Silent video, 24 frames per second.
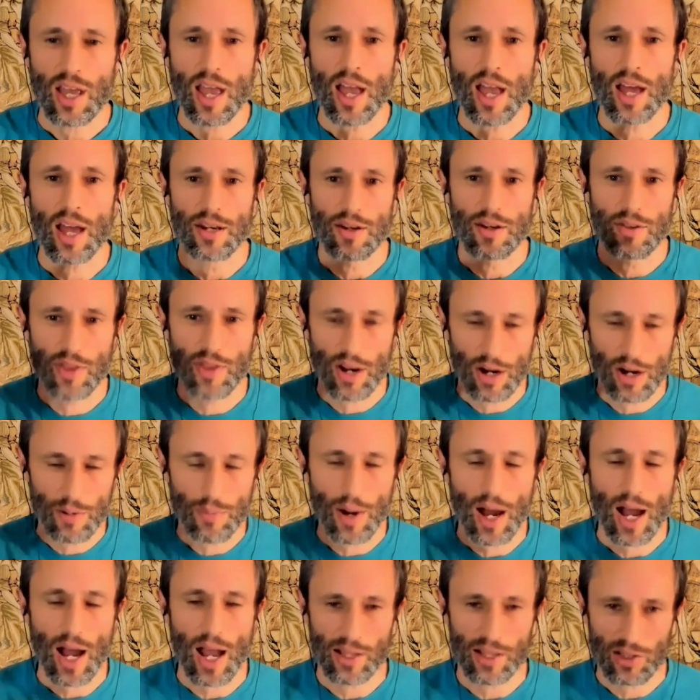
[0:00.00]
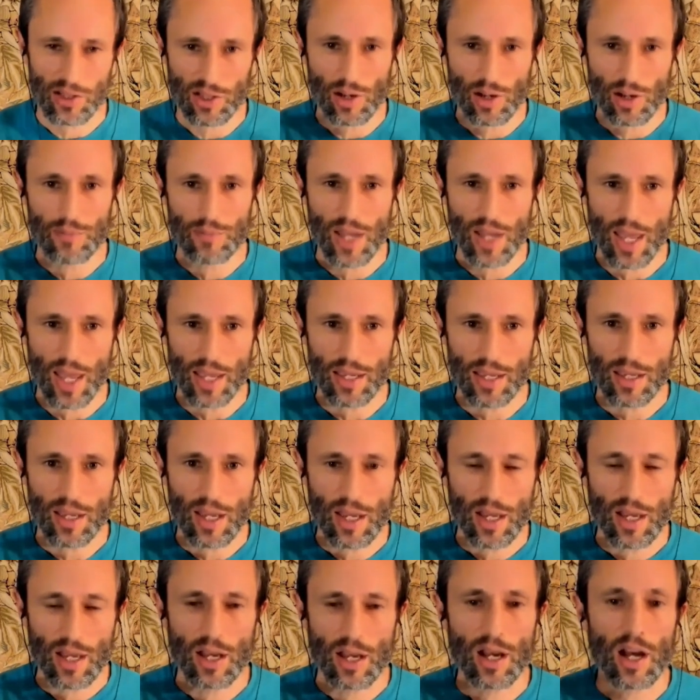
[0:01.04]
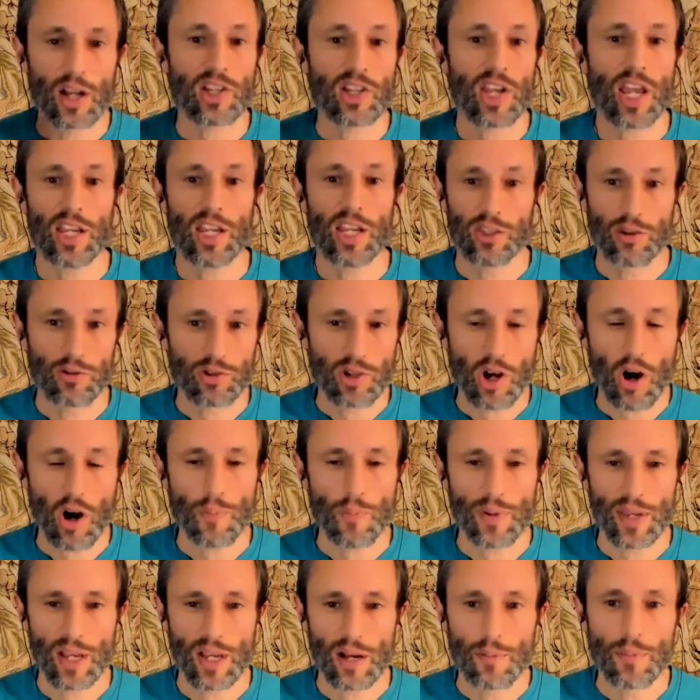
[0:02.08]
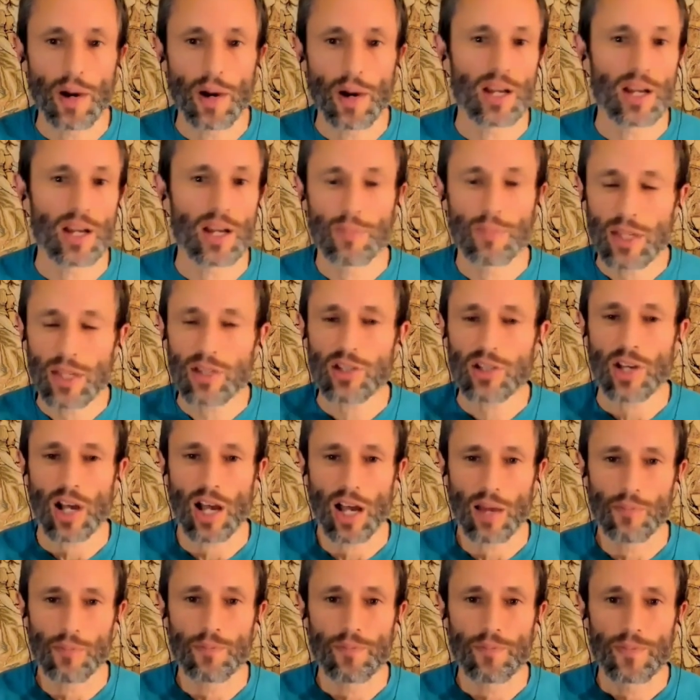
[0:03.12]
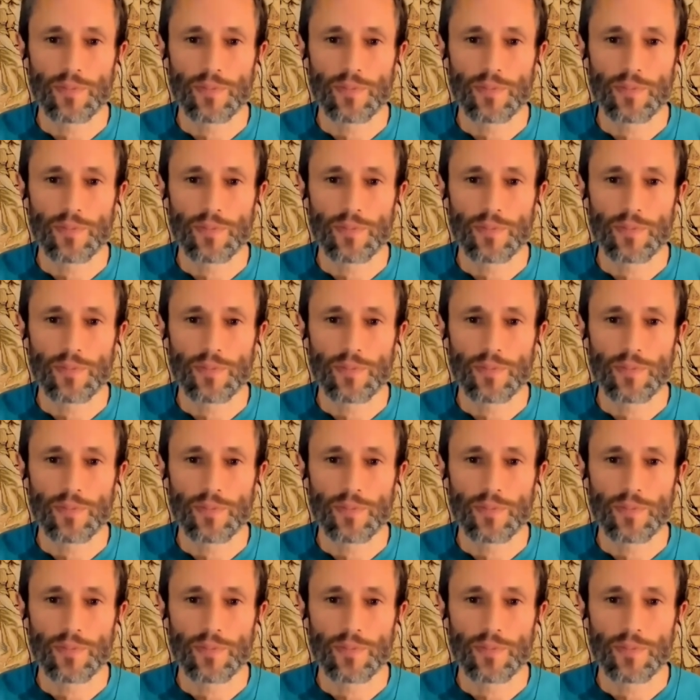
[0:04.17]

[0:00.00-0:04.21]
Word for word: and thereby someday attain utopia, but in the meantime,